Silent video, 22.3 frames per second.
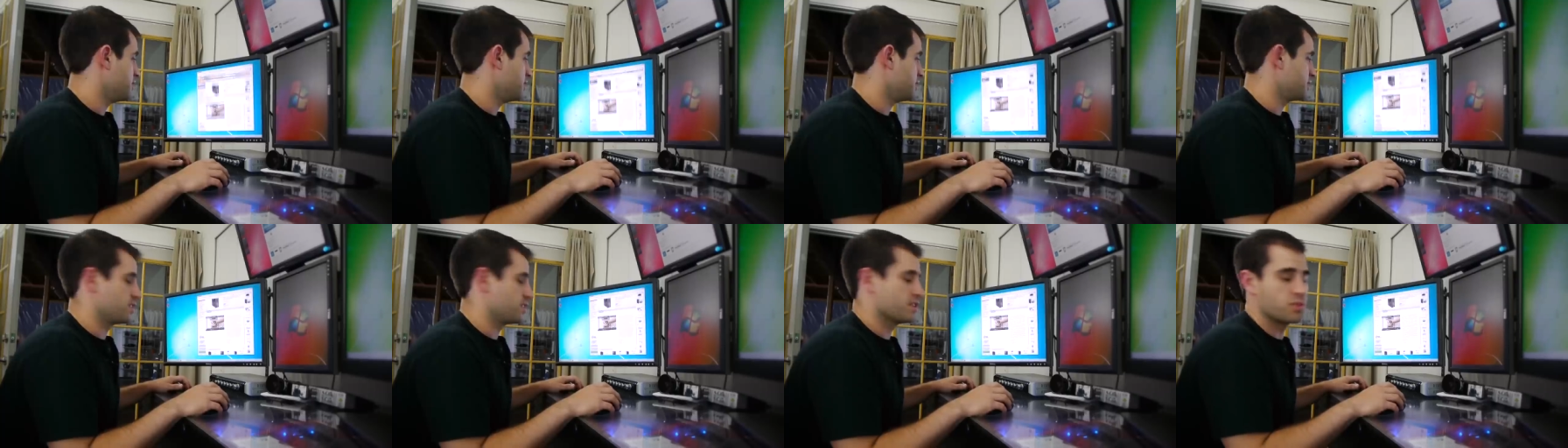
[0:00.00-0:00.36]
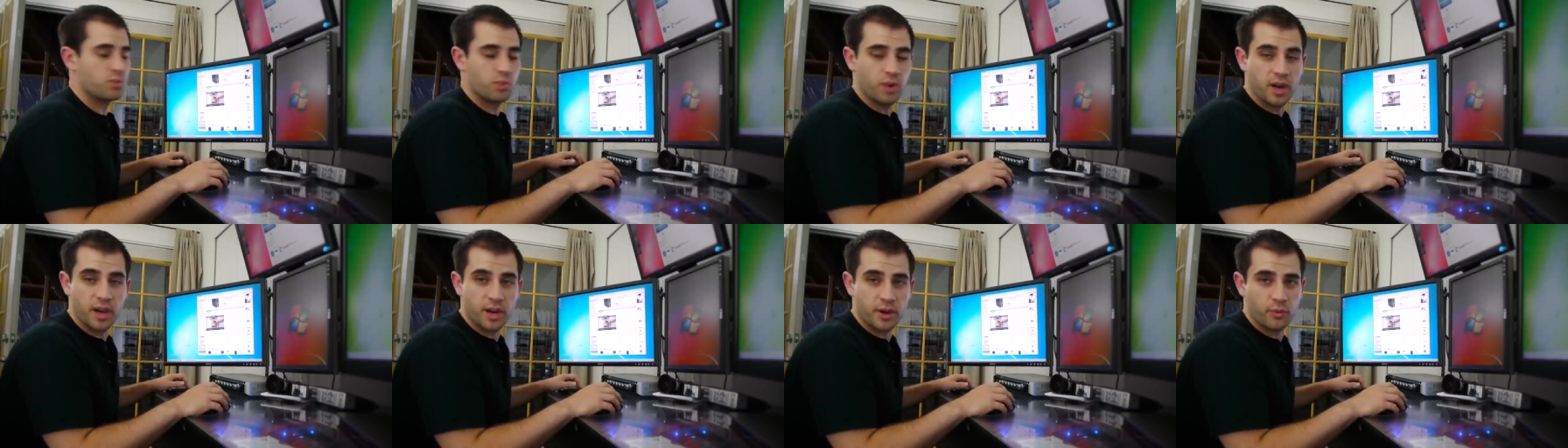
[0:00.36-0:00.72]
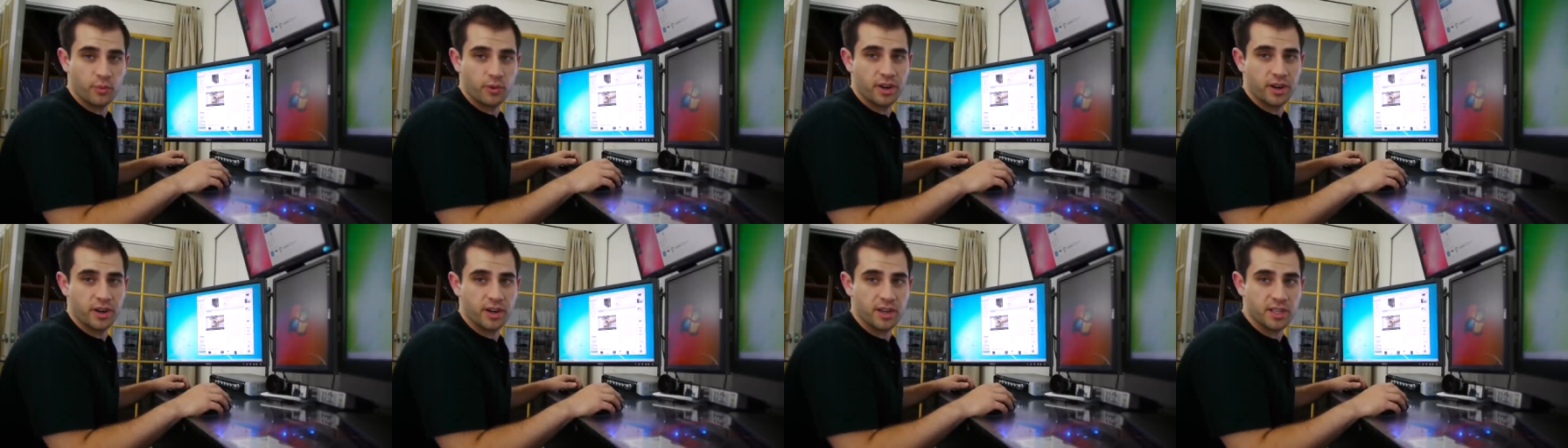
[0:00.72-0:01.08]
This is
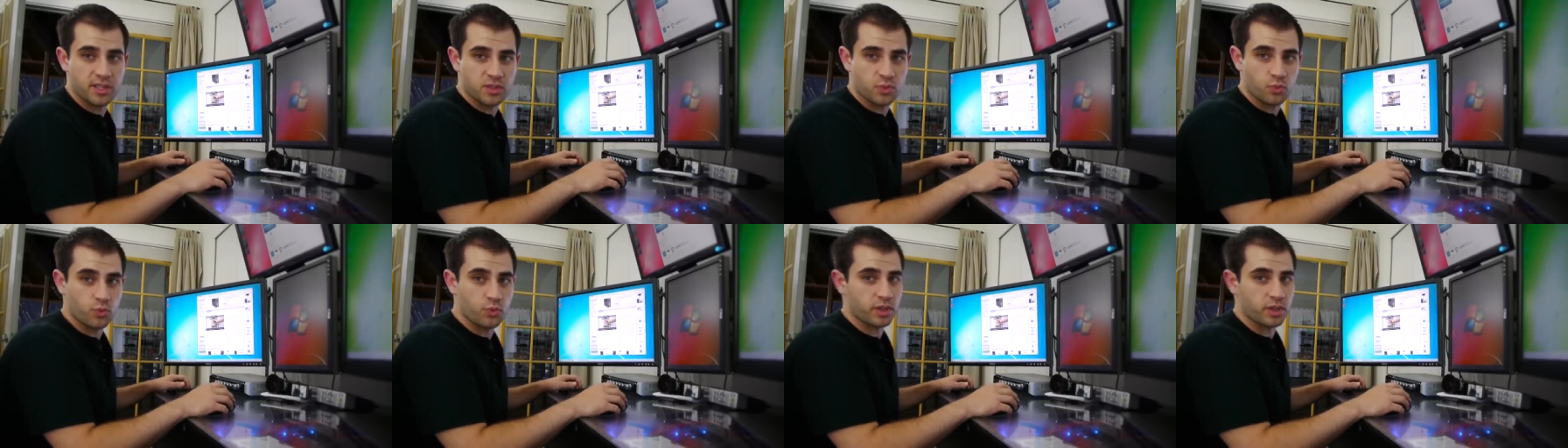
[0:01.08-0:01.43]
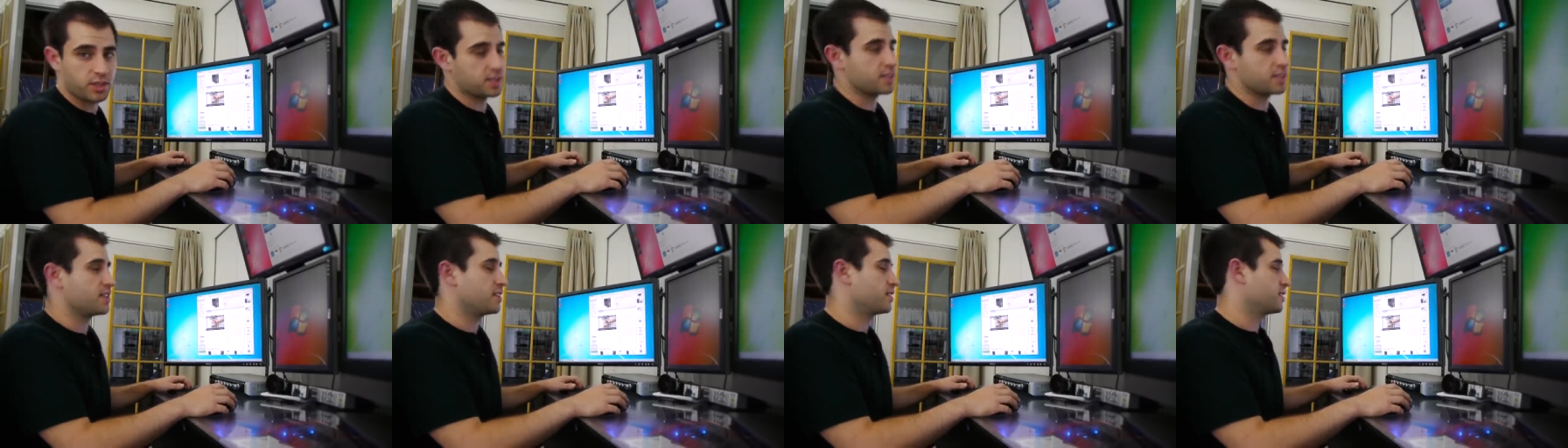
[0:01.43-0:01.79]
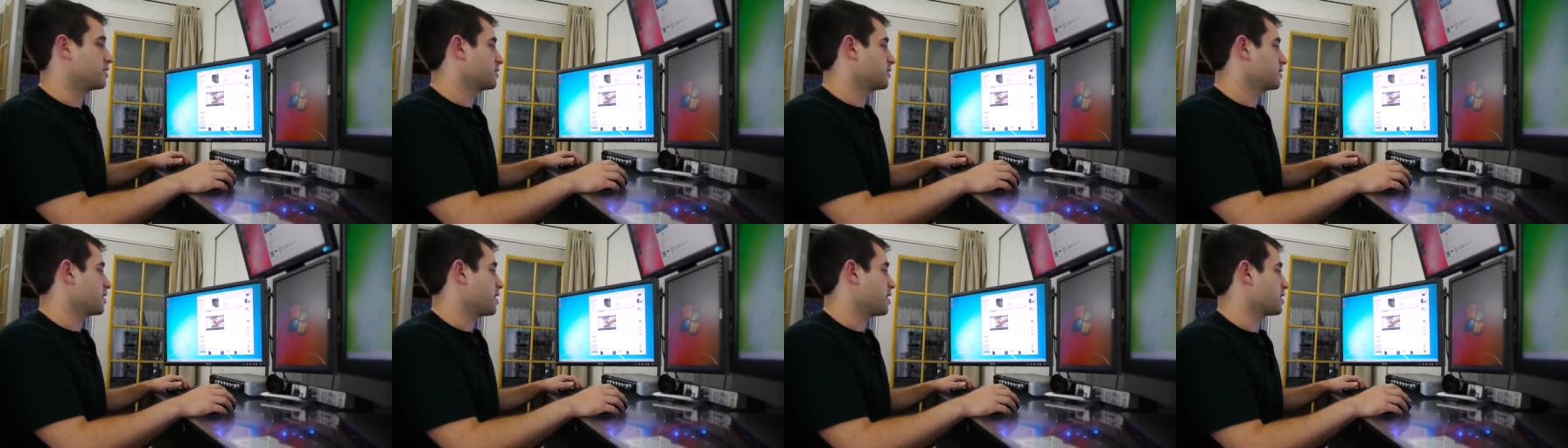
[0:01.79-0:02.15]
one where it's
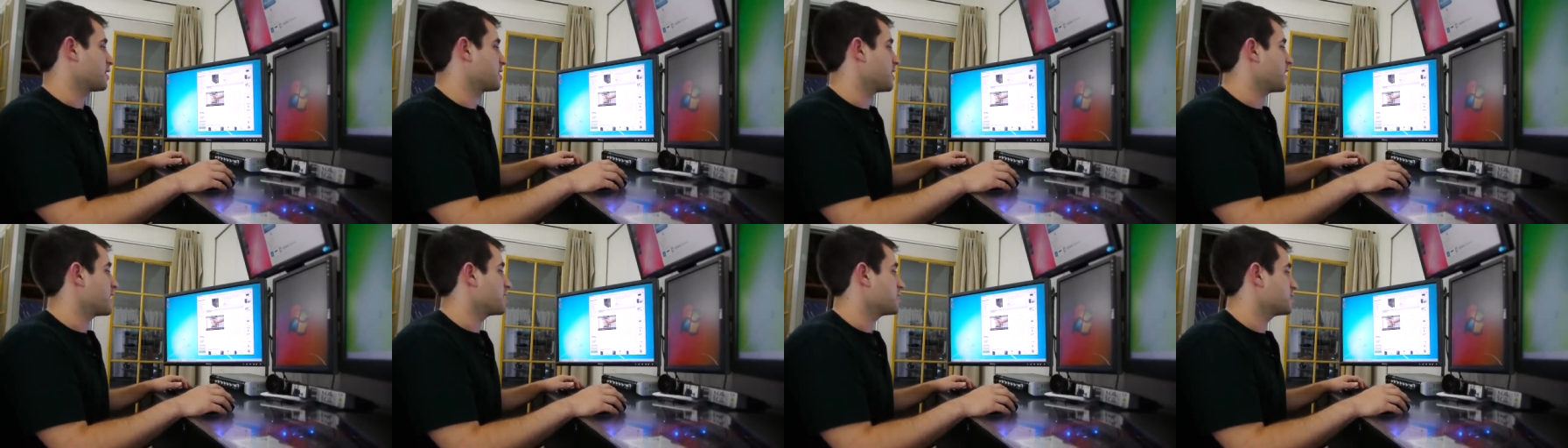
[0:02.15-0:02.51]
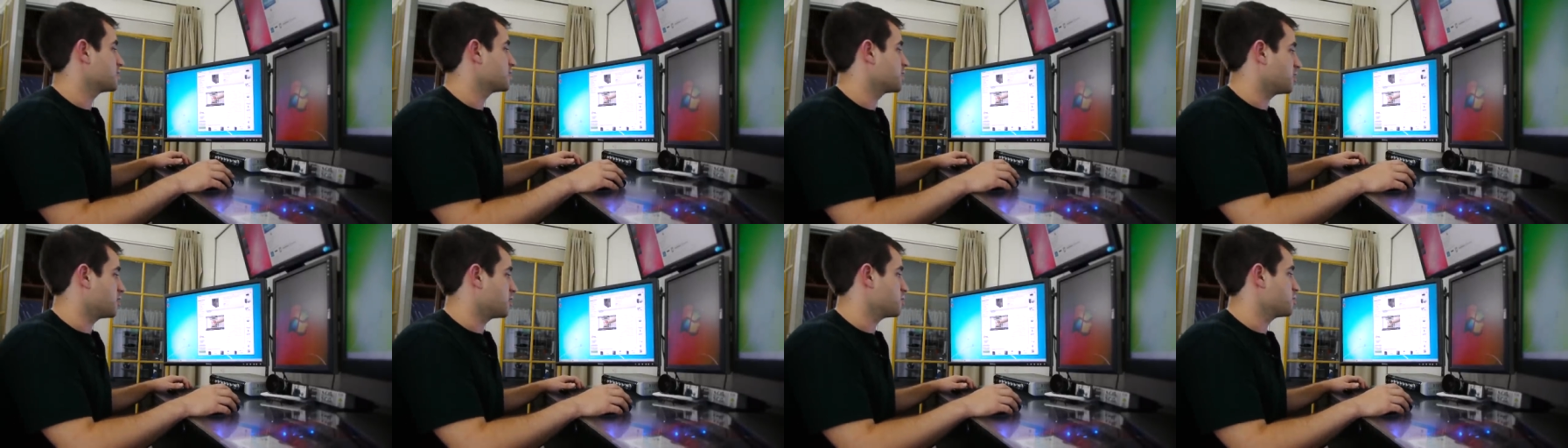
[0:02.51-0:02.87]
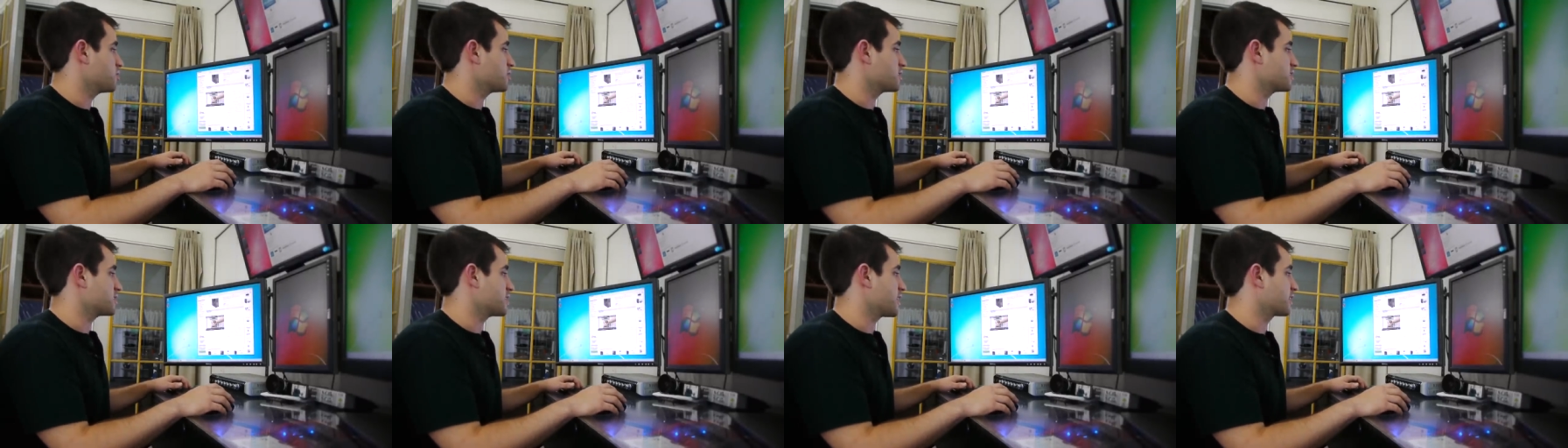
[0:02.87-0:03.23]
really, I can't tell you
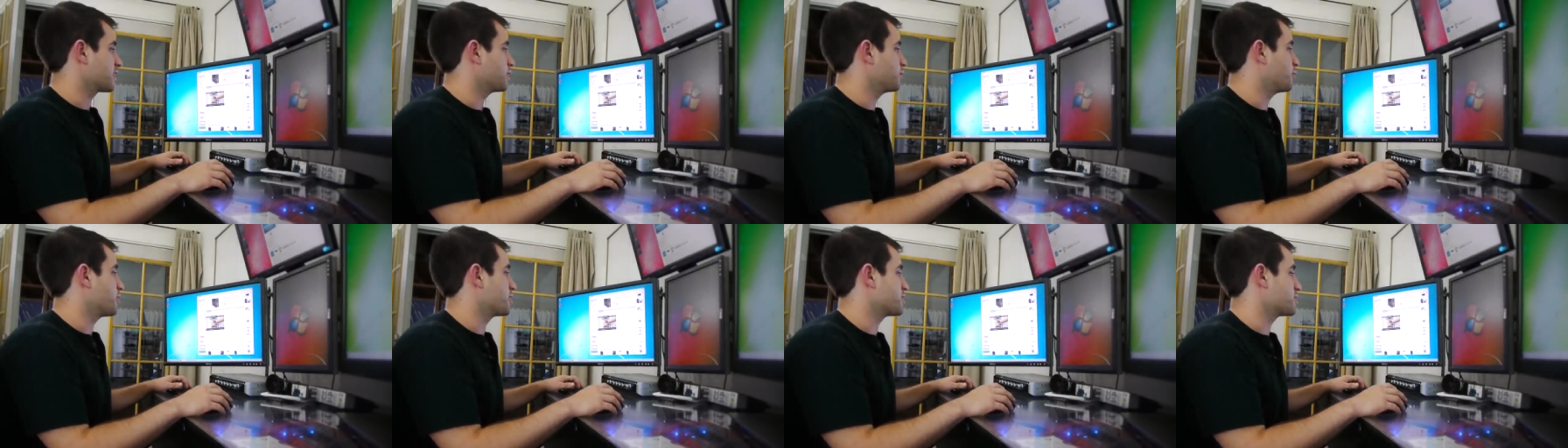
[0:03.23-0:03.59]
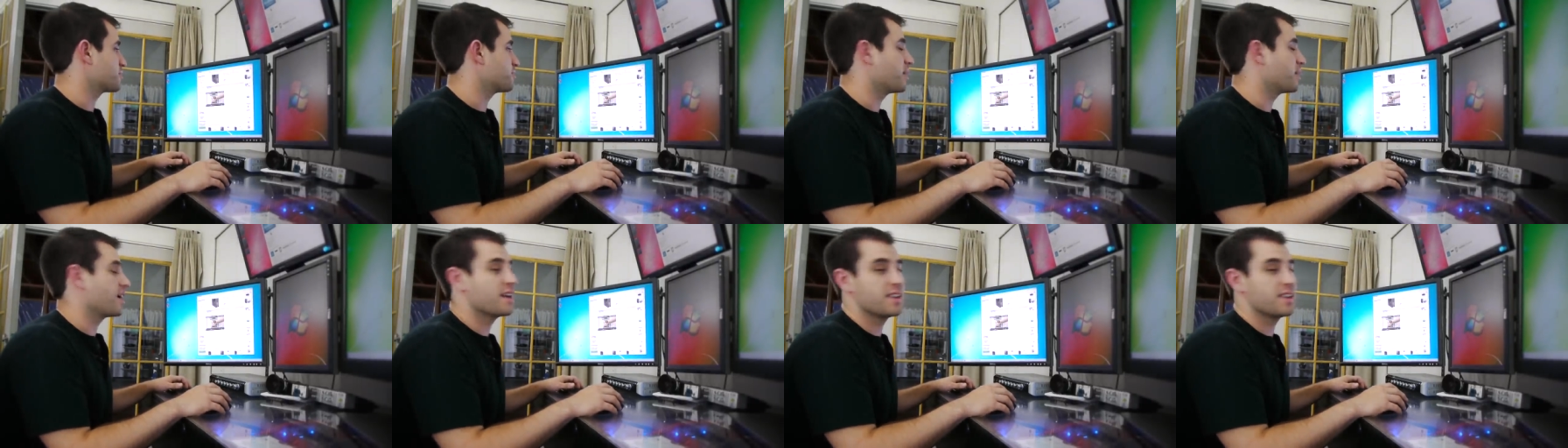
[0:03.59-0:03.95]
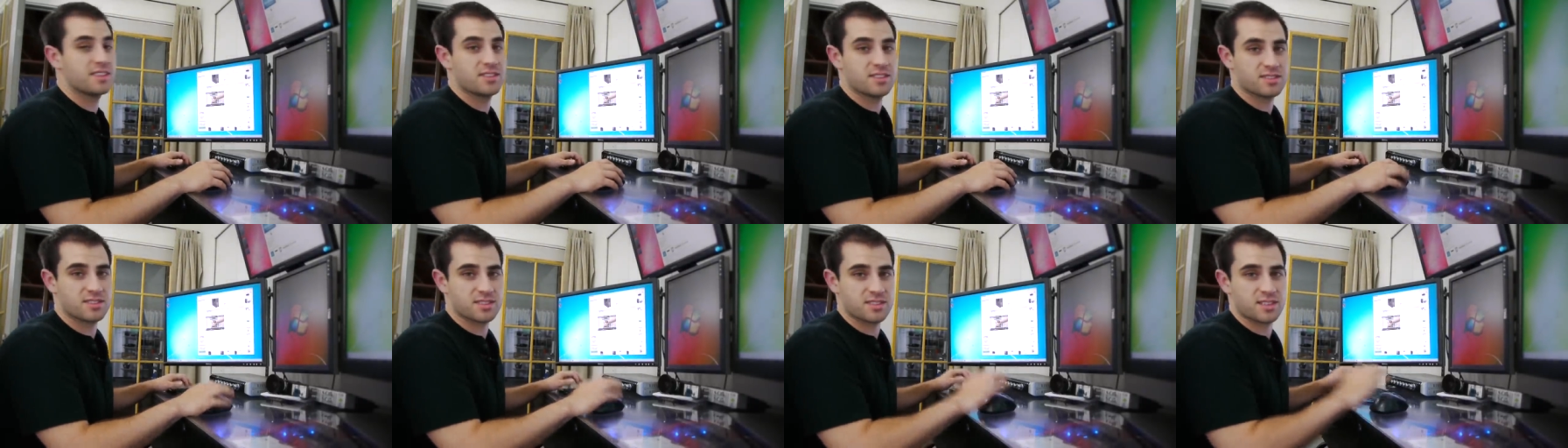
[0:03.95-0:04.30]
exactly what to buy.
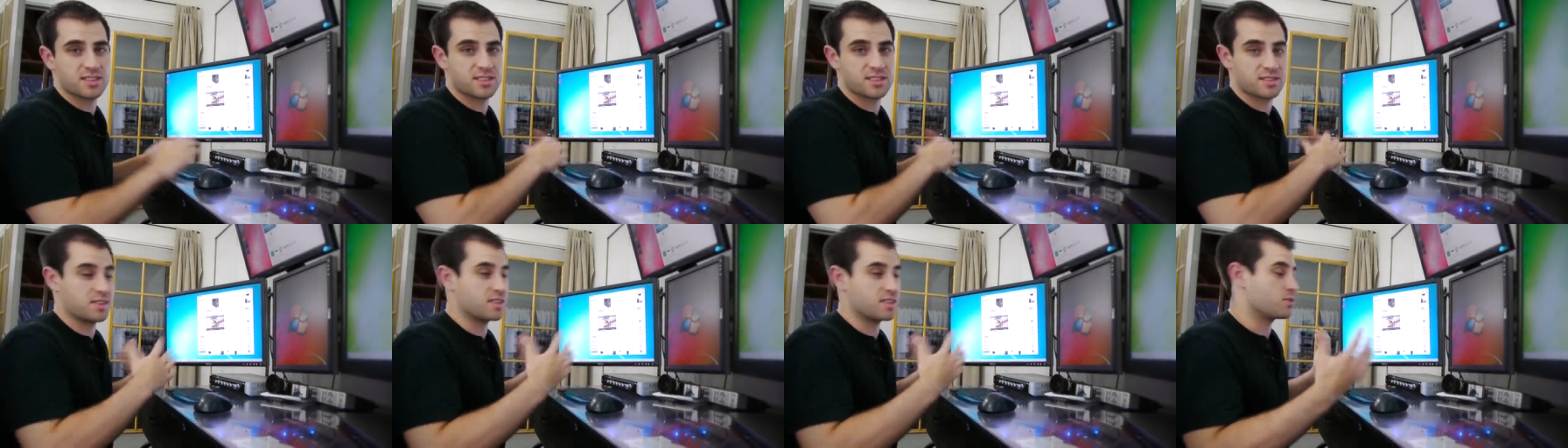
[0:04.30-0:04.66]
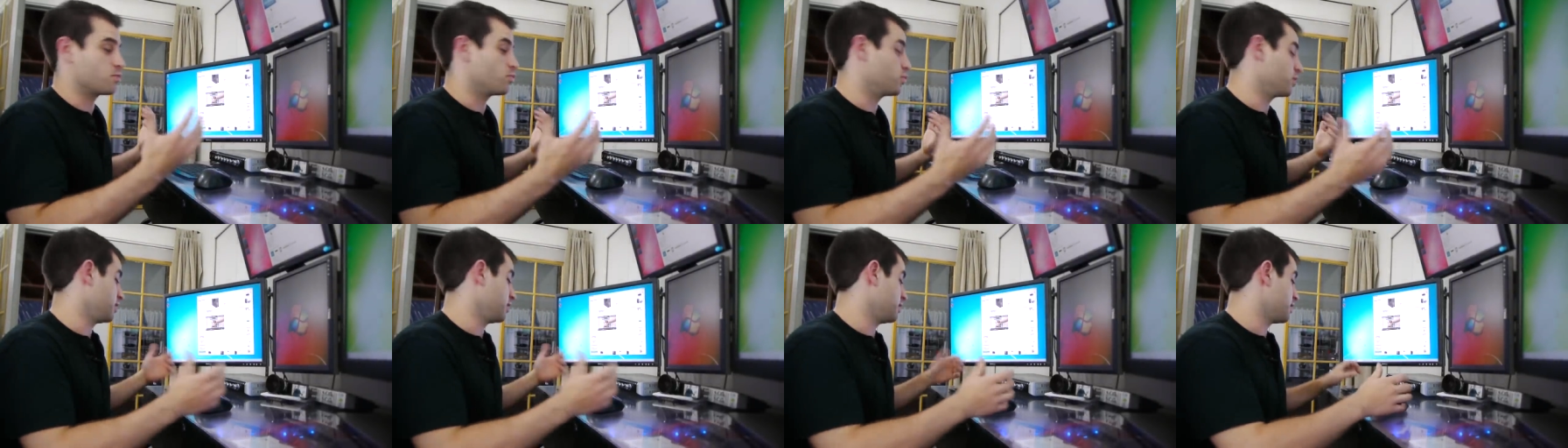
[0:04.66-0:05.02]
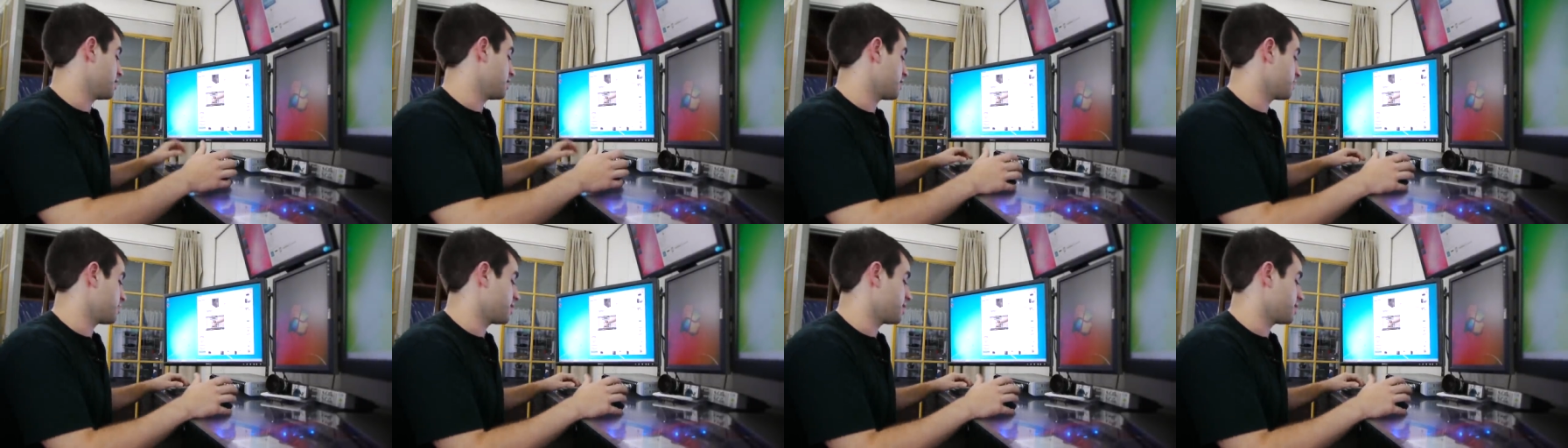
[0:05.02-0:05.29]
There's, it's, it's really a lot